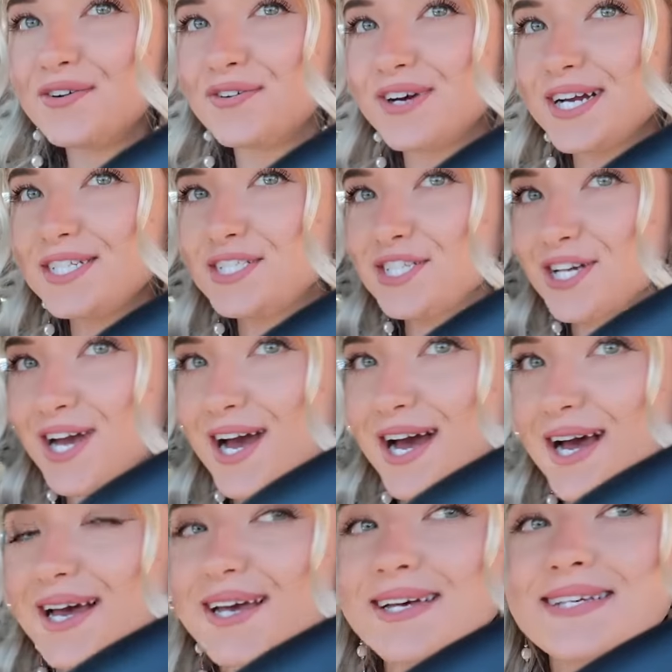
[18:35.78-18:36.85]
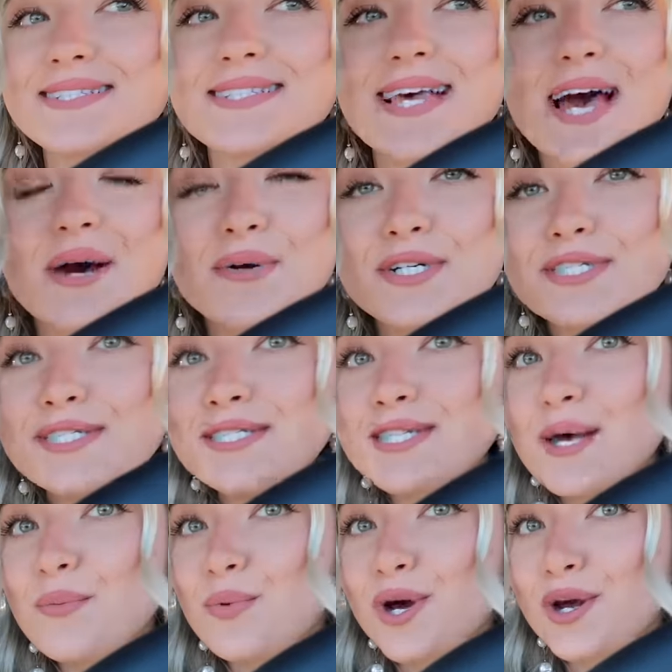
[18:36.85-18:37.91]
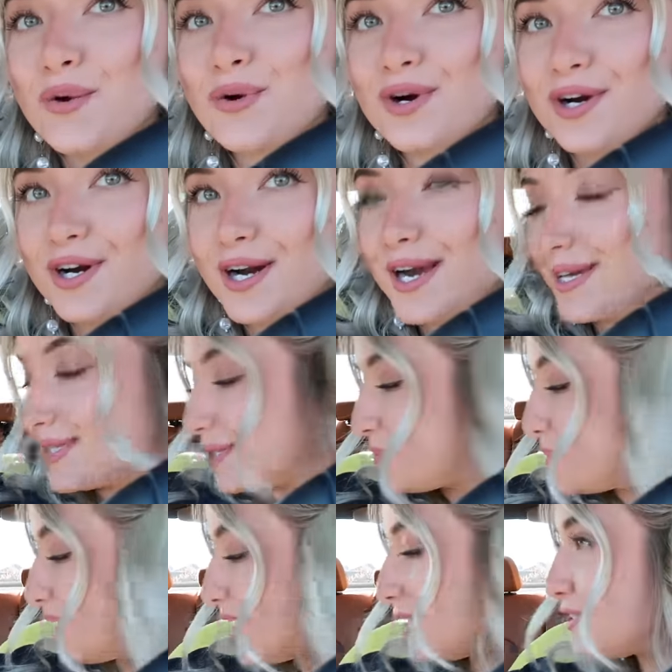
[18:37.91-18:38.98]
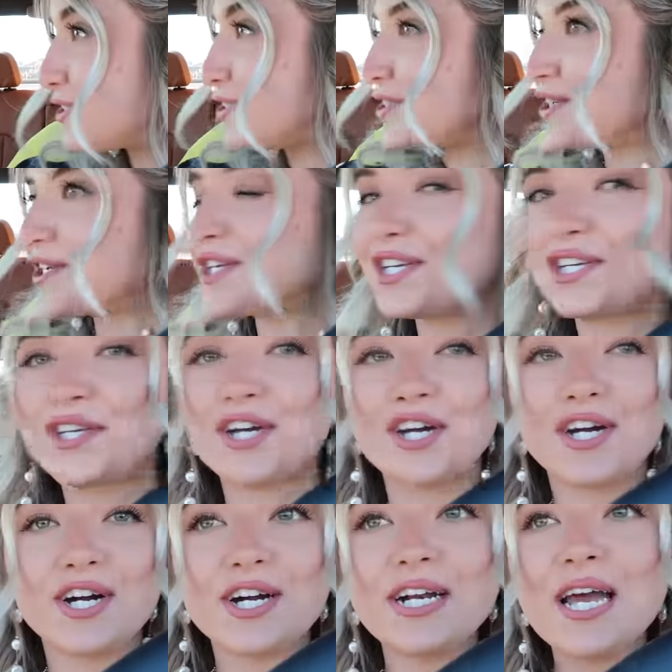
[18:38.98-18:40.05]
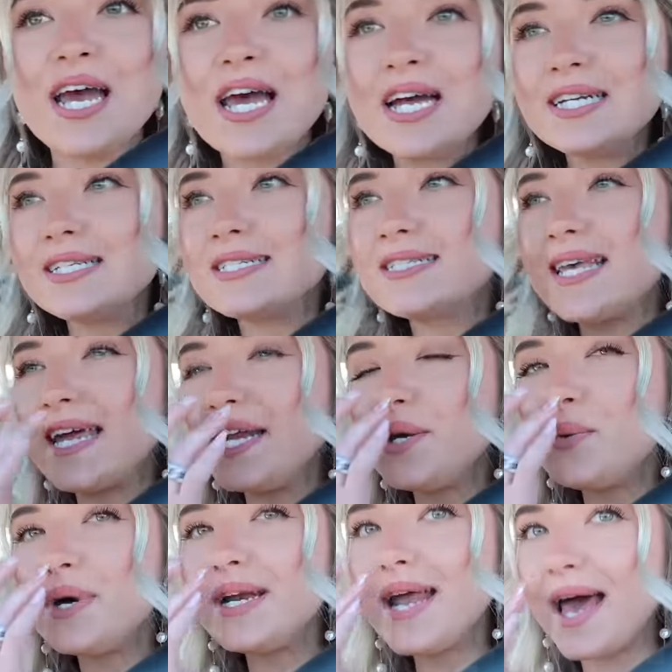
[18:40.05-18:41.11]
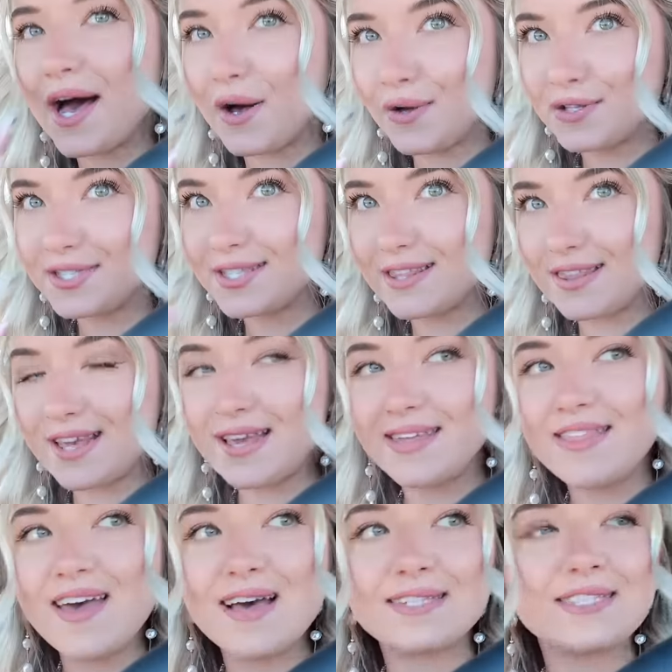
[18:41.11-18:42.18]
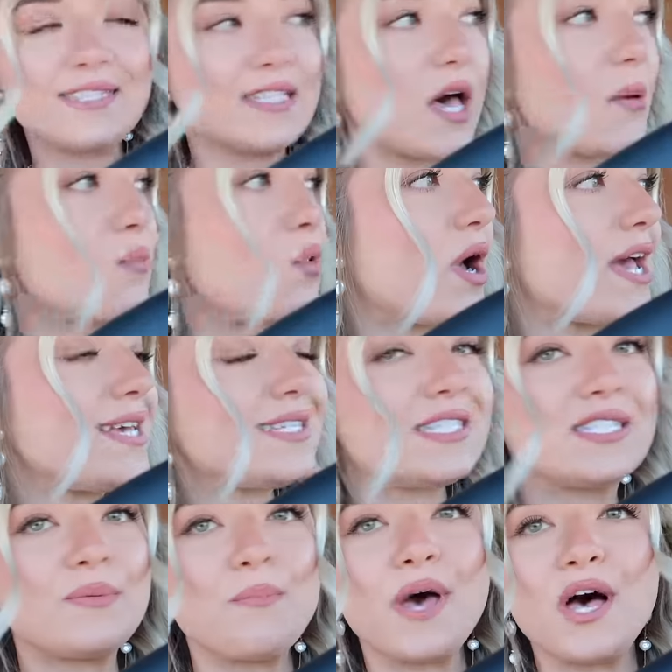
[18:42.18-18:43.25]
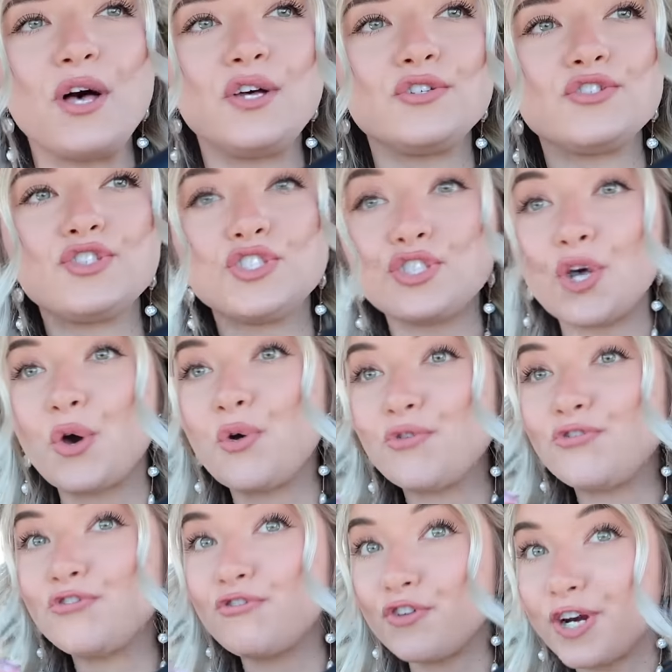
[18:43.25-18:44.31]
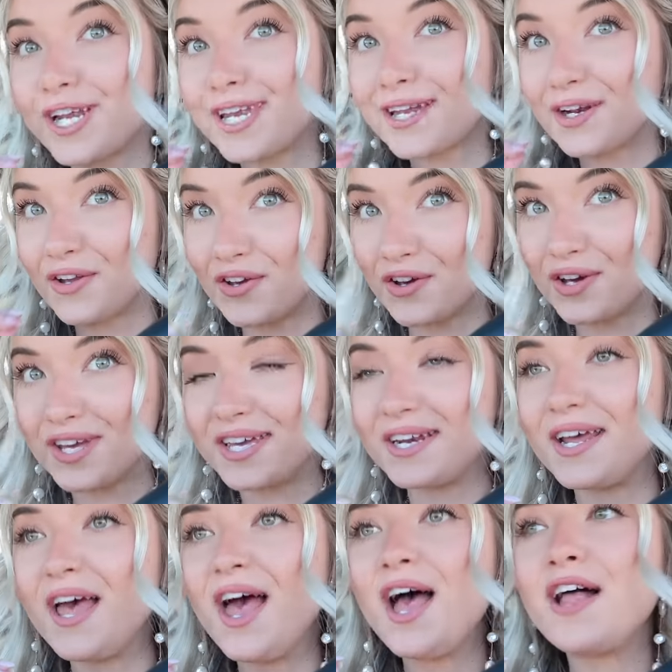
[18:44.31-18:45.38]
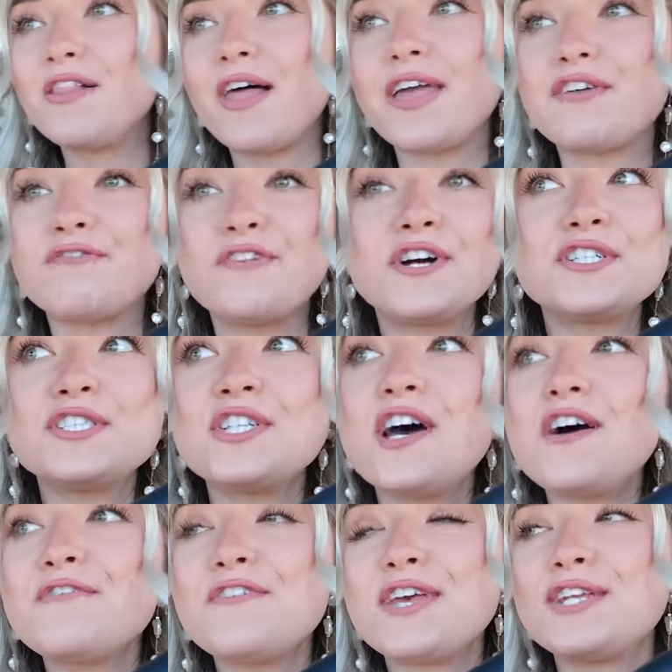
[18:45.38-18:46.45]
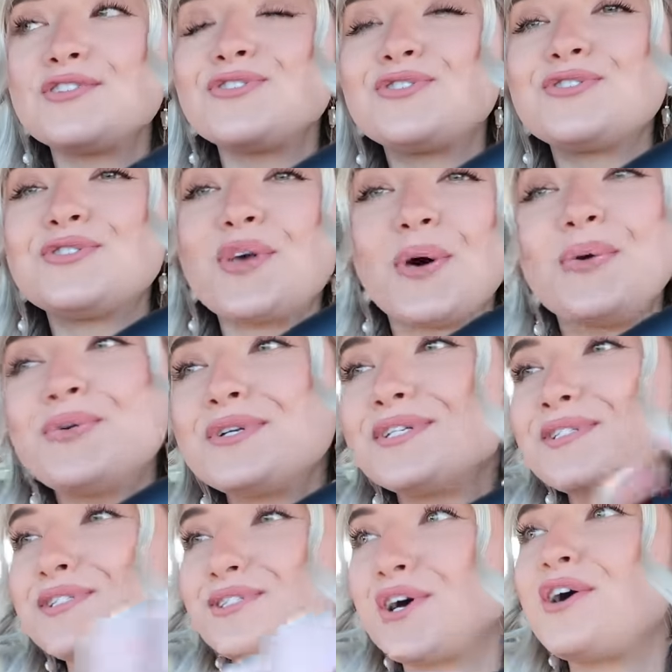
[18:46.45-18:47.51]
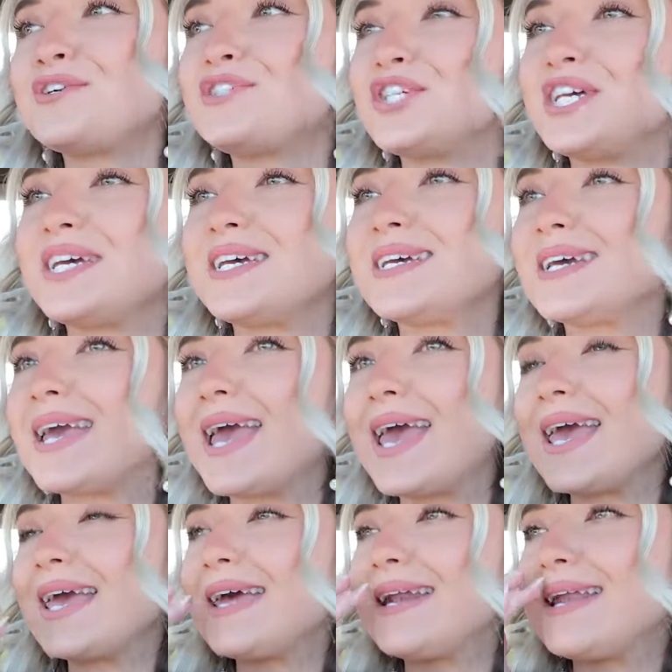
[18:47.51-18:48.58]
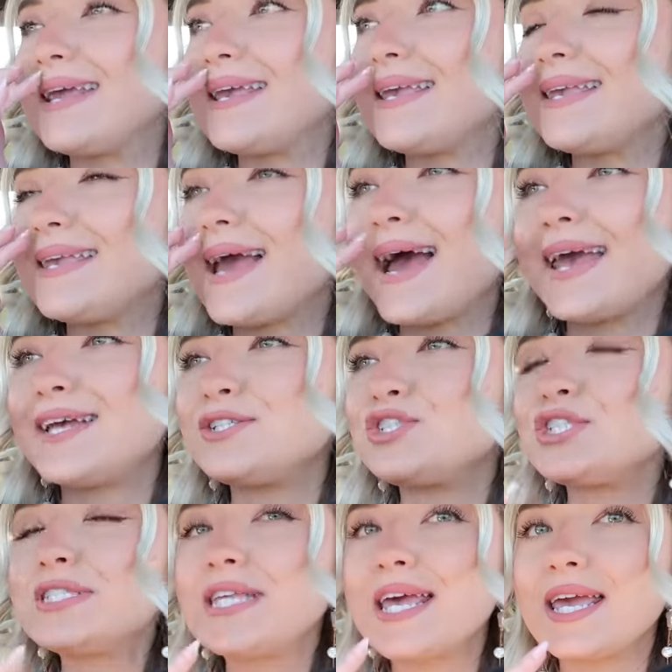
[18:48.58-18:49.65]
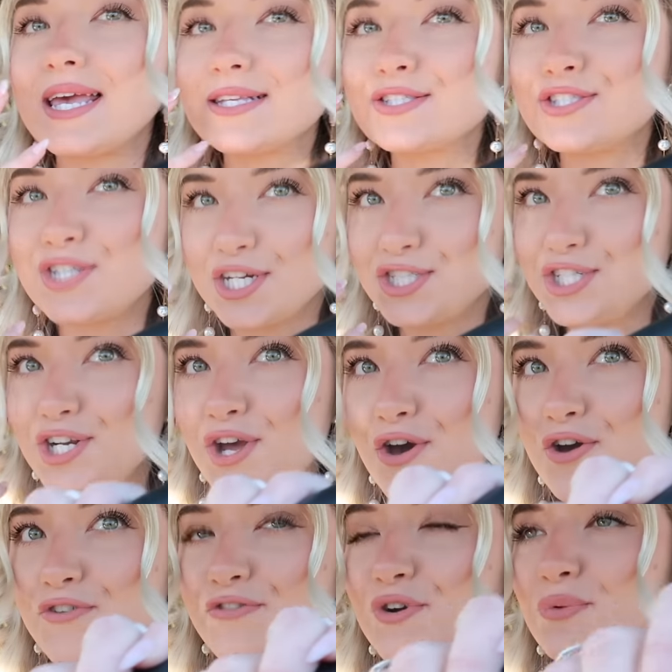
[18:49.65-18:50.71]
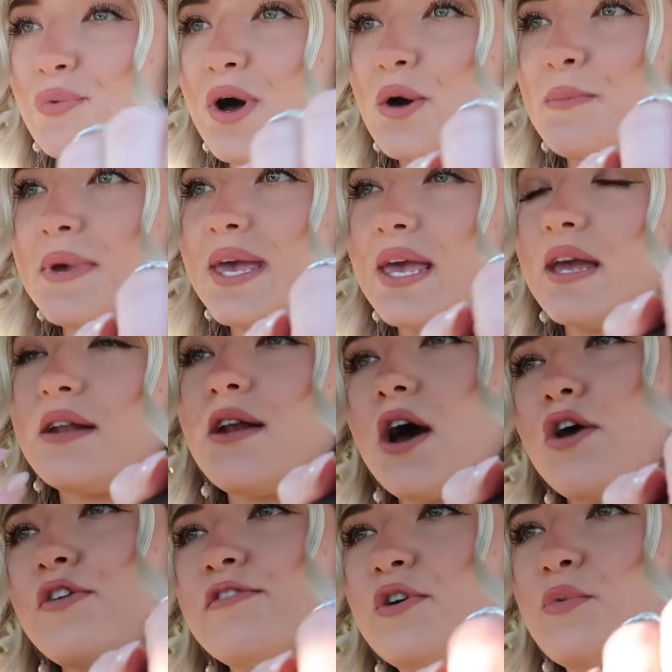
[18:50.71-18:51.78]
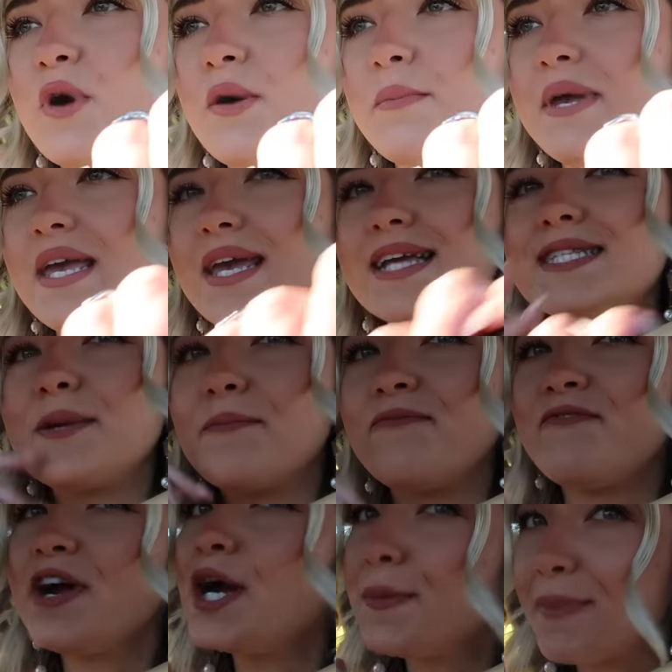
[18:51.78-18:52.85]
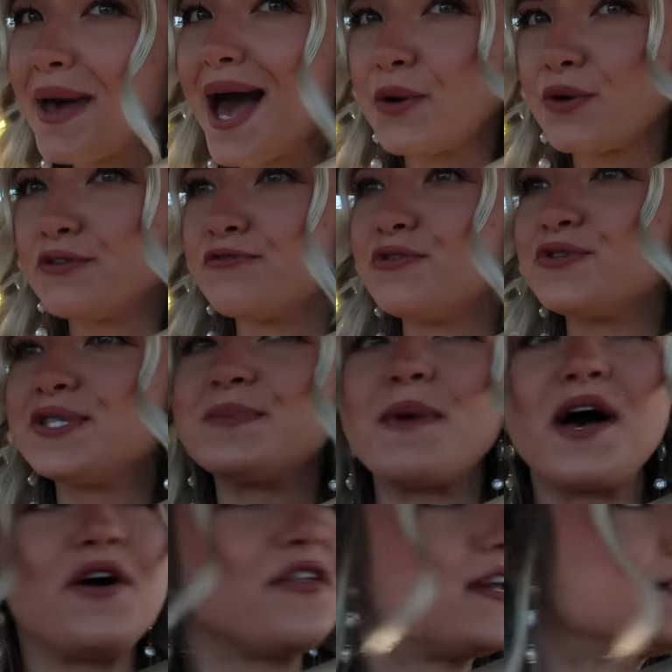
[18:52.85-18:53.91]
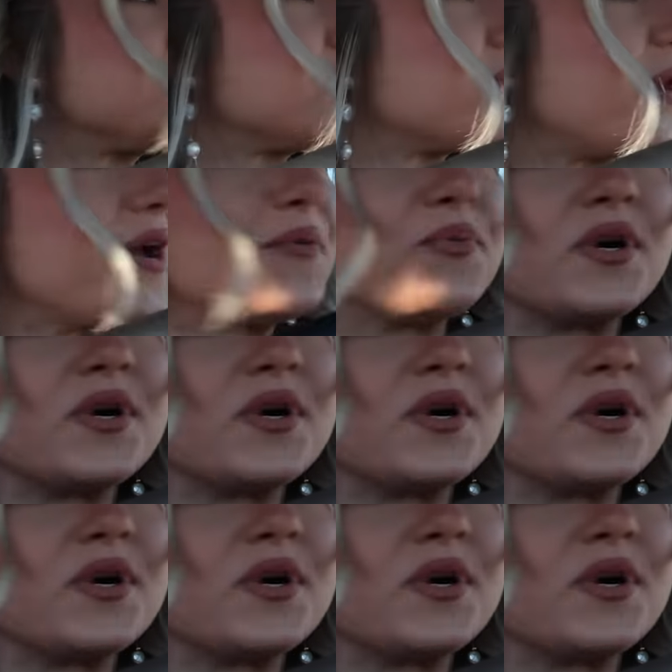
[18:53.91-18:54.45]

right, you guys, our Subway order has been secured. Does anyone else think that Subway smells so freaking good? Like, first off, it is so nostalgic, and yeah, it's just like such an overwhelming, not overwhelming, it's a very powerful smell, that's the right